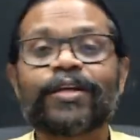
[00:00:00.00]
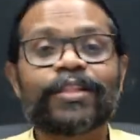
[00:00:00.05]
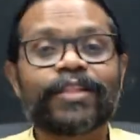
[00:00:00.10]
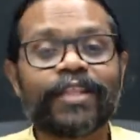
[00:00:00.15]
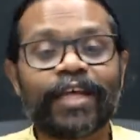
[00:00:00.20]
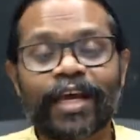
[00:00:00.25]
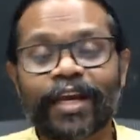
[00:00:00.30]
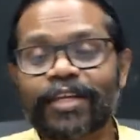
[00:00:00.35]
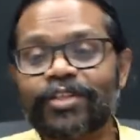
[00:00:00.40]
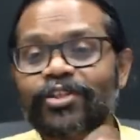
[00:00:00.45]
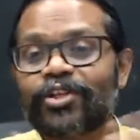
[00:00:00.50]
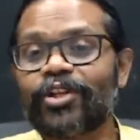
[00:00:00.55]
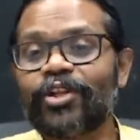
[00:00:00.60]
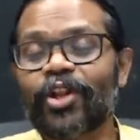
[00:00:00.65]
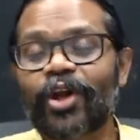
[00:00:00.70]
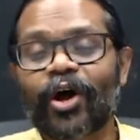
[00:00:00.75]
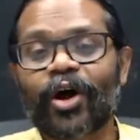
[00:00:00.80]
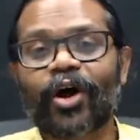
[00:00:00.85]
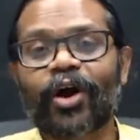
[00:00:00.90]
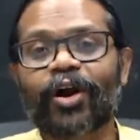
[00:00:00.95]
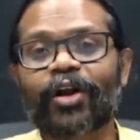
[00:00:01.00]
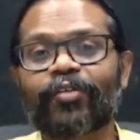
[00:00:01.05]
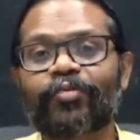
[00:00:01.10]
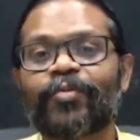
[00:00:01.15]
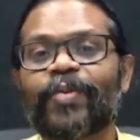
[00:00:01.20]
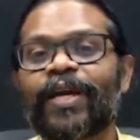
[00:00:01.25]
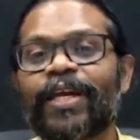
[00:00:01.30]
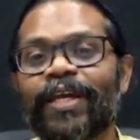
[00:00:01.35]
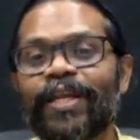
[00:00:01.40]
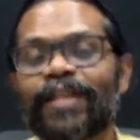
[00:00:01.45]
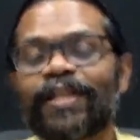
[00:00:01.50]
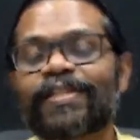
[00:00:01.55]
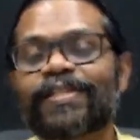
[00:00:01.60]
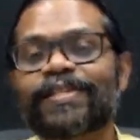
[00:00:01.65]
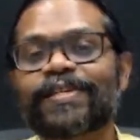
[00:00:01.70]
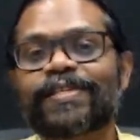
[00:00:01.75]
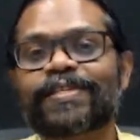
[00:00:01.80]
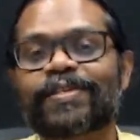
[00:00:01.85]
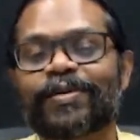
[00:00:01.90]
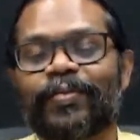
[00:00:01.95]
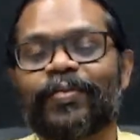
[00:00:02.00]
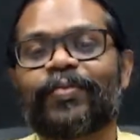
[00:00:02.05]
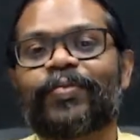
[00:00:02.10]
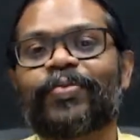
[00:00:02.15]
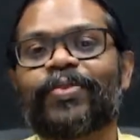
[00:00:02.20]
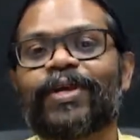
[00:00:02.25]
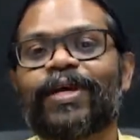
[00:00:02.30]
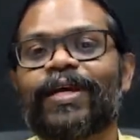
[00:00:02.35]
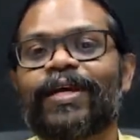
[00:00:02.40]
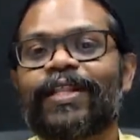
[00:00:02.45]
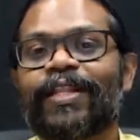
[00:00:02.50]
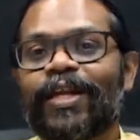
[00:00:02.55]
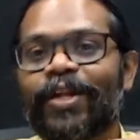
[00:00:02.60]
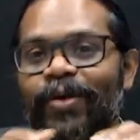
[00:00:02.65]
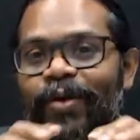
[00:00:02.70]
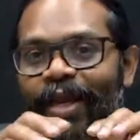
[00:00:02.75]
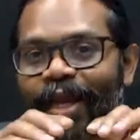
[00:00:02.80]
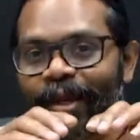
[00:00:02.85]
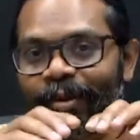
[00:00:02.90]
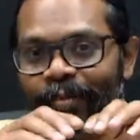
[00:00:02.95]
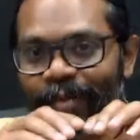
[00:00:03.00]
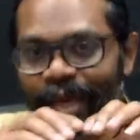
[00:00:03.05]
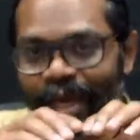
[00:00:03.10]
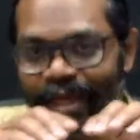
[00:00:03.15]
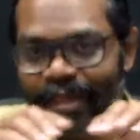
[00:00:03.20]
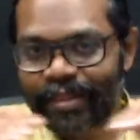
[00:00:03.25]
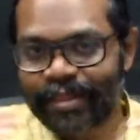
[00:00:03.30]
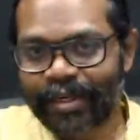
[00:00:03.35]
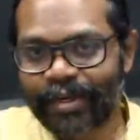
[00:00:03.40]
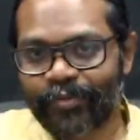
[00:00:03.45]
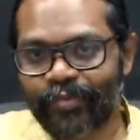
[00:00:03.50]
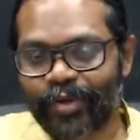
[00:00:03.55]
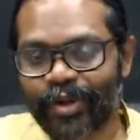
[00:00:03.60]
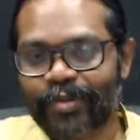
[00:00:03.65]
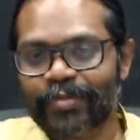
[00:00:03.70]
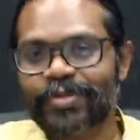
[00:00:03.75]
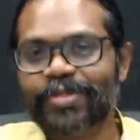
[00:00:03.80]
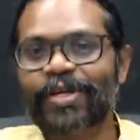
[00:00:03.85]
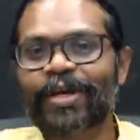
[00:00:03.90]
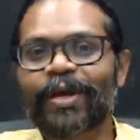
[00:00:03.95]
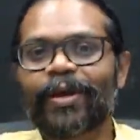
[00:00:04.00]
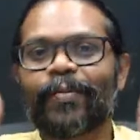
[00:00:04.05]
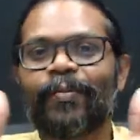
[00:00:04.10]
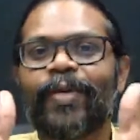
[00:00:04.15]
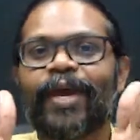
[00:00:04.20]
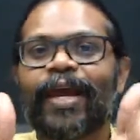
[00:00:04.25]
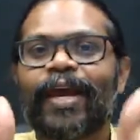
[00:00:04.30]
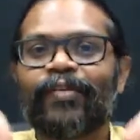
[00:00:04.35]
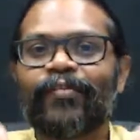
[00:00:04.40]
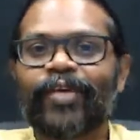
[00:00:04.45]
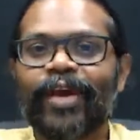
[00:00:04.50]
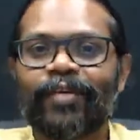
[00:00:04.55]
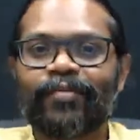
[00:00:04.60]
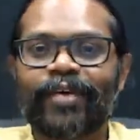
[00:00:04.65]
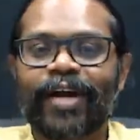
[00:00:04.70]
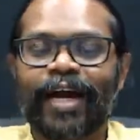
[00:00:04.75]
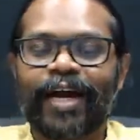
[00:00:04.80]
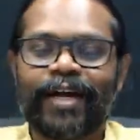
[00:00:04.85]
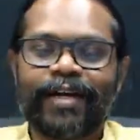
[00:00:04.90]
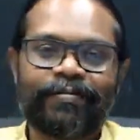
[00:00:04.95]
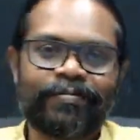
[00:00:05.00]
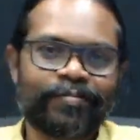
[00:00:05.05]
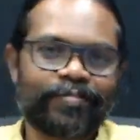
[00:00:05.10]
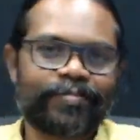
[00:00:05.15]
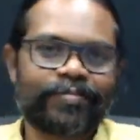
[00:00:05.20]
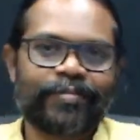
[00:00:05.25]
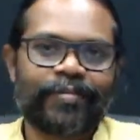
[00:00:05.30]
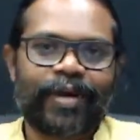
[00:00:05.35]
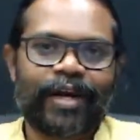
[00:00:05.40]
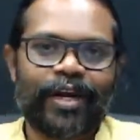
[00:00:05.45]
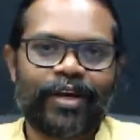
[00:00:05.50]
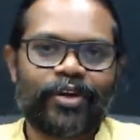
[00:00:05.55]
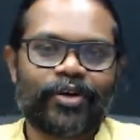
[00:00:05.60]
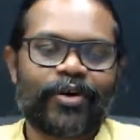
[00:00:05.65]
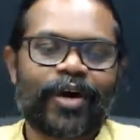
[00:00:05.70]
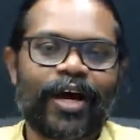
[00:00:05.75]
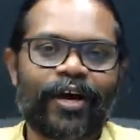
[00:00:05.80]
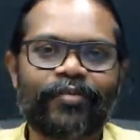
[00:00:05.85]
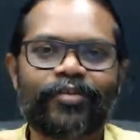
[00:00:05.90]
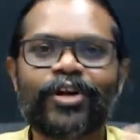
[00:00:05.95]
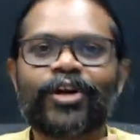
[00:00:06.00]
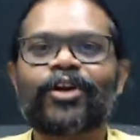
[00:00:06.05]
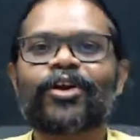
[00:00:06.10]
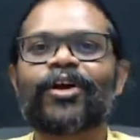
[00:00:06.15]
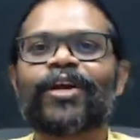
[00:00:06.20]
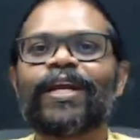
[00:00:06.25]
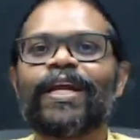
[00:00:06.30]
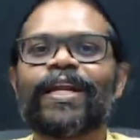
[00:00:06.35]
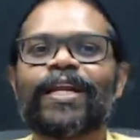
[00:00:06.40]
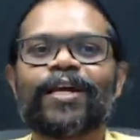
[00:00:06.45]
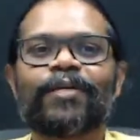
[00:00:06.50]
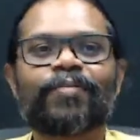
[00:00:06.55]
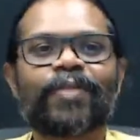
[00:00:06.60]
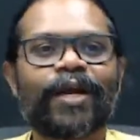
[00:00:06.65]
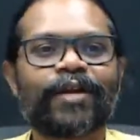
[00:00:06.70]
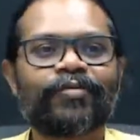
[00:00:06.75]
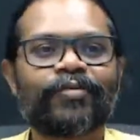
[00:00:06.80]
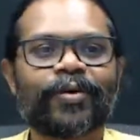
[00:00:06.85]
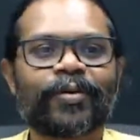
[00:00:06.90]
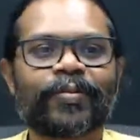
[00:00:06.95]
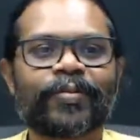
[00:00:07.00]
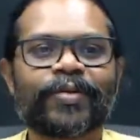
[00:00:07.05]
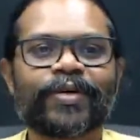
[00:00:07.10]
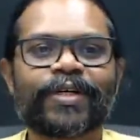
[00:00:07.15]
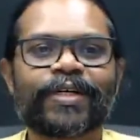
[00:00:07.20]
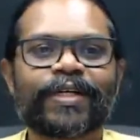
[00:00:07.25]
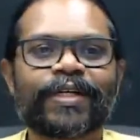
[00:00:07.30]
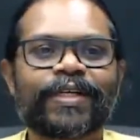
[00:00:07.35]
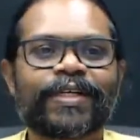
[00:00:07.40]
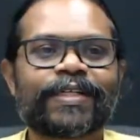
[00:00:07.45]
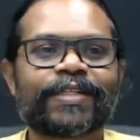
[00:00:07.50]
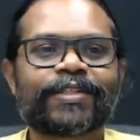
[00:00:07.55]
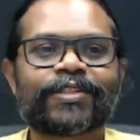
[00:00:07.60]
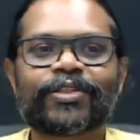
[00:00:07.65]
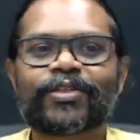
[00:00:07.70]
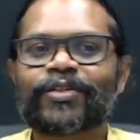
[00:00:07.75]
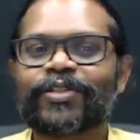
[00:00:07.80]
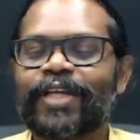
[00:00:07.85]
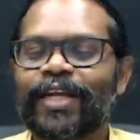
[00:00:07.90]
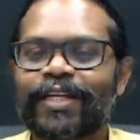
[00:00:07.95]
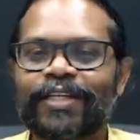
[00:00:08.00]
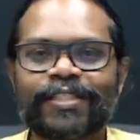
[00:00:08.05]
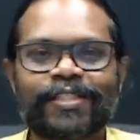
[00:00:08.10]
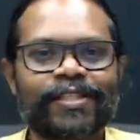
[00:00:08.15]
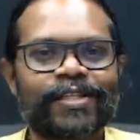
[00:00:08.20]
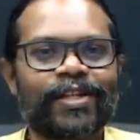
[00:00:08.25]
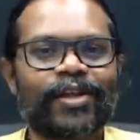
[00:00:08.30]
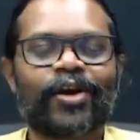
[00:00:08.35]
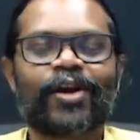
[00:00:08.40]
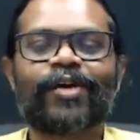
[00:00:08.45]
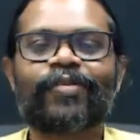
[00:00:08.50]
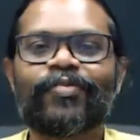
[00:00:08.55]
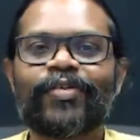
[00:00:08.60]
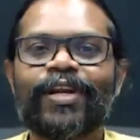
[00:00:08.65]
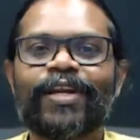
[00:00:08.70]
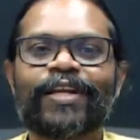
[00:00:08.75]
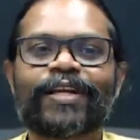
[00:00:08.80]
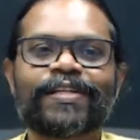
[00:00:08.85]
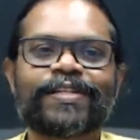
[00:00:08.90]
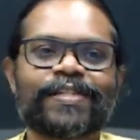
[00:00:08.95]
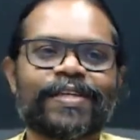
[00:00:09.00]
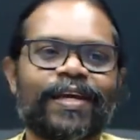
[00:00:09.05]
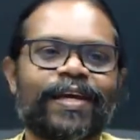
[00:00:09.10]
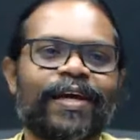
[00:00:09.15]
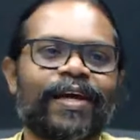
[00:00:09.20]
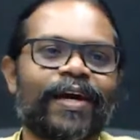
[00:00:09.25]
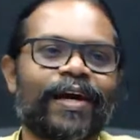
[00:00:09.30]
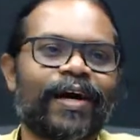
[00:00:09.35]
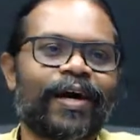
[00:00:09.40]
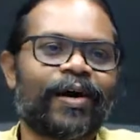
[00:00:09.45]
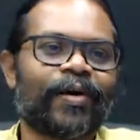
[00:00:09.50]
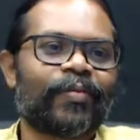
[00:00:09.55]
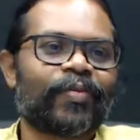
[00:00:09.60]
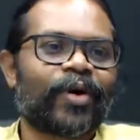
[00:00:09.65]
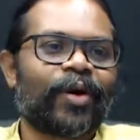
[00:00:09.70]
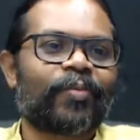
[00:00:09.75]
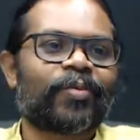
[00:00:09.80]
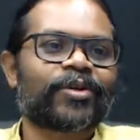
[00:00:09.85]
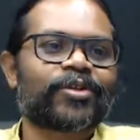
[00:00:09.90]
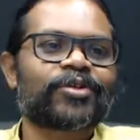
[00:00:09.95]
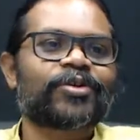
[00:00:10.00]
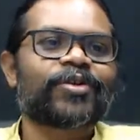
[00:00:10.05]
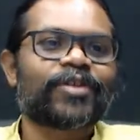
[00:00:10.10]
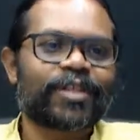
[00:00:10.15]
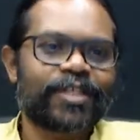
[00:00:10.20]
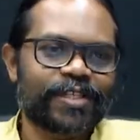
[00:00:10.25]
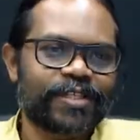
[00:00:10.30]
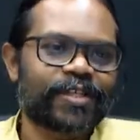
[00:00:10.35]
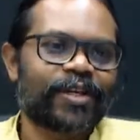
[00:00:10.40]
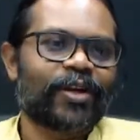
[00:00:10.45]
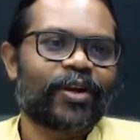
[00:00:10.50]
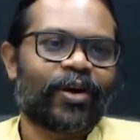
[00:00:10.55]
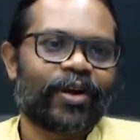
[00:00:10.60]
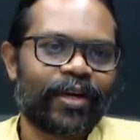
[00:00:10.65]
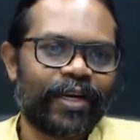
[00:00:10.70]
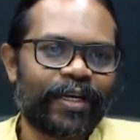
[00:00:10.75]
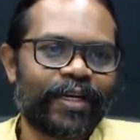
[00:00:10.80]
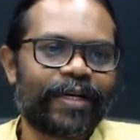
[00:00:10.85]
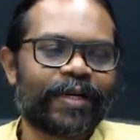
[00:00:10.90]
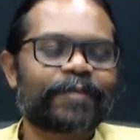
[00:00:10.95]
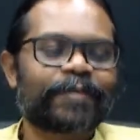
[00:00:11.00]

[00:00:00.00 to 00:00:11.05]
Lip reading: There is lot of material system that you can make thin films, make a waveguide, and you have your nonlinear platform. So there is a lot of interesting opportunities in nonlinear.